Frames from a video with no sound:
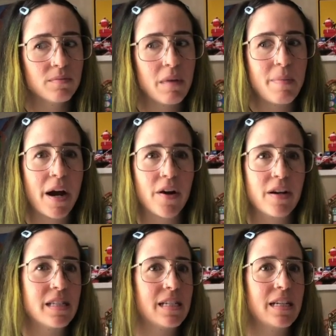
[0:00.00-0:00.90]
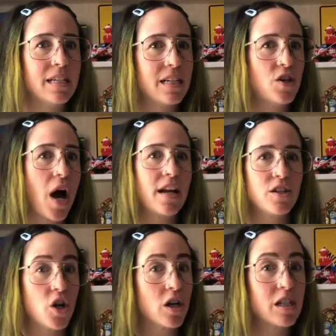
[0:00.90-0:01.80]
my parents didn't know how to
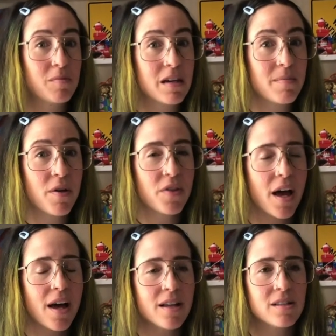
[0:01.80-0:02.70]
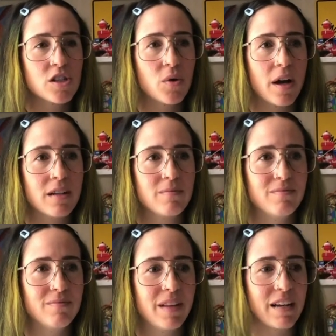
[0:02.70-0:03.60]
talk to me about that, so I,
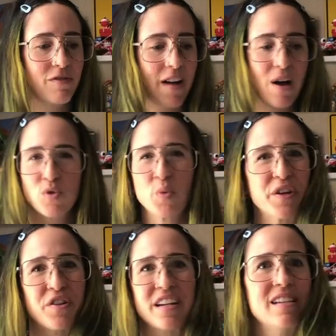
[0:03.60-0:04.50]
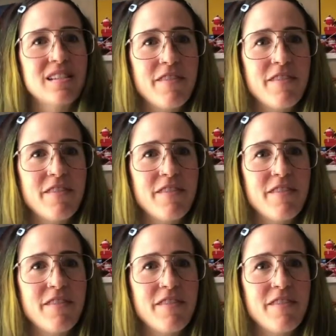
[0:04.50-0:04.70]
like, found weirdness.